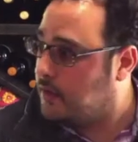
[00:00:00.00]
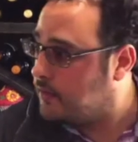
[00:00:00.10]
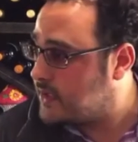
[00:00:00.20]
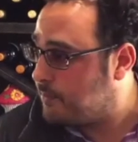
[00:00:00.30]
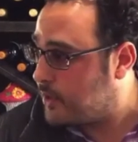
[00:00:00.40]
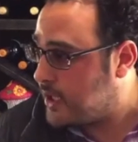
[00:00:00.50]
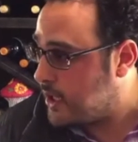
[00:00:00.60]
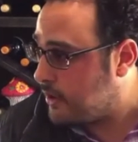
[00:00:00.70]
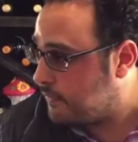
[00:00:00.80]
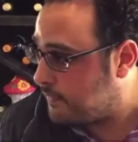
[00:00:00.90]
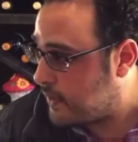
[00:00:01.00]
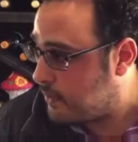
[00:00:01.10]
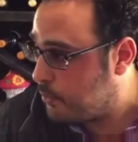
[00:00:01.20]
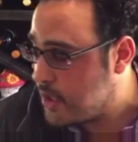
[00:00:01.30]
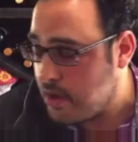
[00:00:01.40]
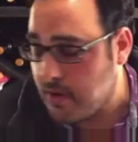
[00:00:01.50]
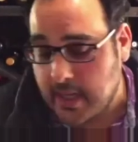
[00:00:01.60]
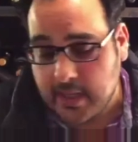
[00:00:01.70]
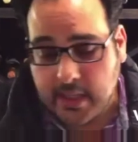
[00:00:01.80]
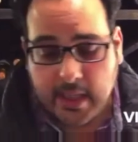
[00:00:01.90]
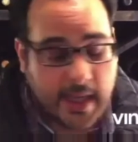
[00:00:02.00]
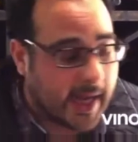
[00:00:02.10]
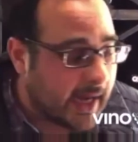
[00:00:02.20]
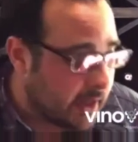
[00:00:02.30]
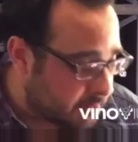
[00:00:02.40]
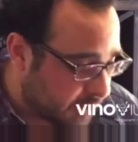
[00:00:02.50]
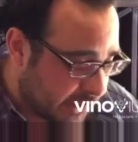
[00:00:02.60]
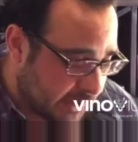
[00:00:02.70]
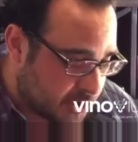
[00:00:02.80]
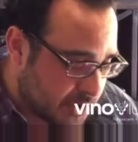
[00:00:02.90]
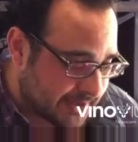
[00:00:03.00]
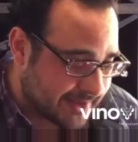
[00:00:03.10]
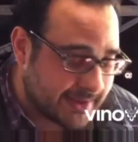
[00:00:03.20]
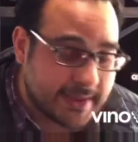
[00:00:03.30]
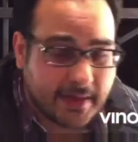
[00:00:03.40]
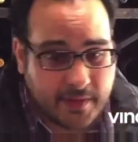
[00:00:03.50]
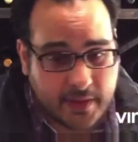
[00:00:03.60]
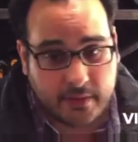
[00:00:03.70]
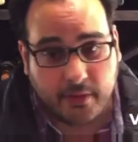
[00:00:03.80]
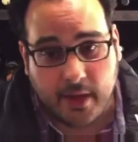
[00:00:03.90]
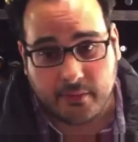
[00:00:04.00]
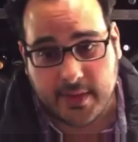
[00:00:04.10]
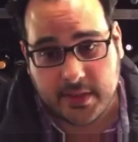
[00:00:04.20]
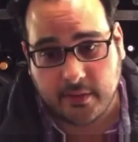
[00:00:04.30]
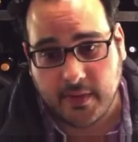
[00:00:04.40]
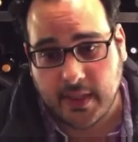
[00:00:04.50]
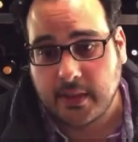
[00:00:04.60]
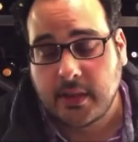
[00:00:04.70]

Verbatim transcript: Tempranillo from Rioja. I am drinking a 2007 Gran Reserva.